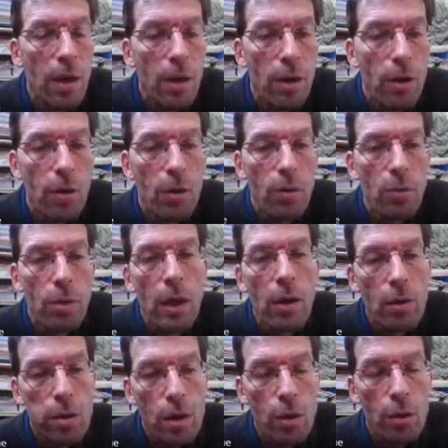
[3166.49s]
We
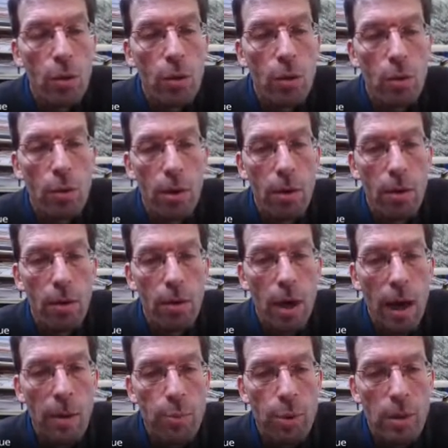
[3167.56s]
also
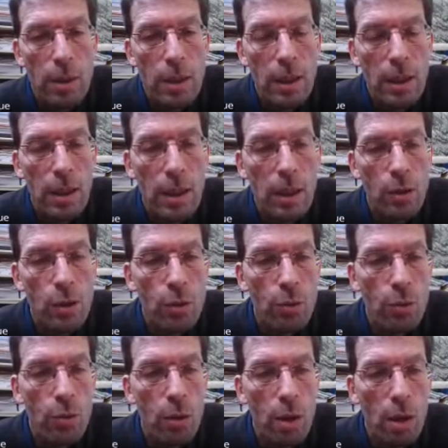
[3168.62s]
are proceeding
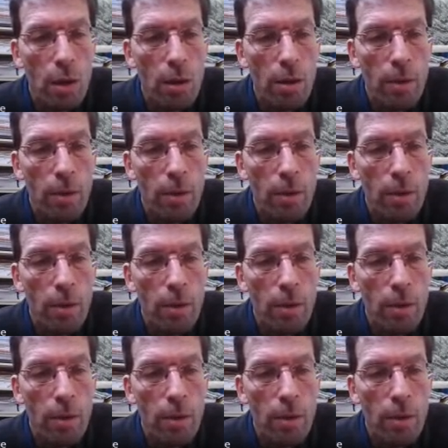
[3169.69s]
to